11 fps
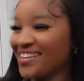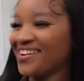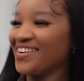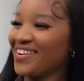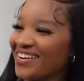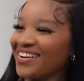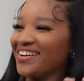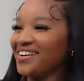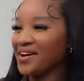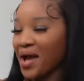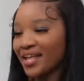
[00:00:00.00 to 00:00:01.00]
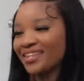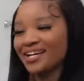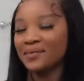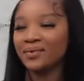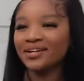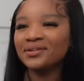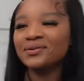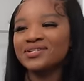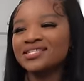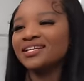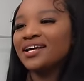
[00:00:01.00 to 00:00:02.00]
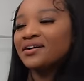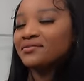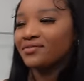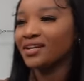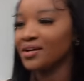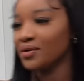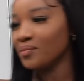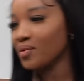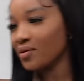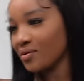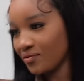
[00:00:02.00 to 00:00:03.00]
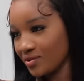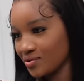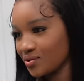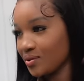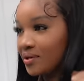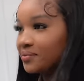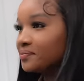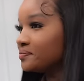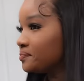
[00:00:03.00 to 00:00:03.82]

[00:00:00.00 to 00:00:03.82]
Girl, I think I'm gonna do a sit down video. I'm gonna go finish here.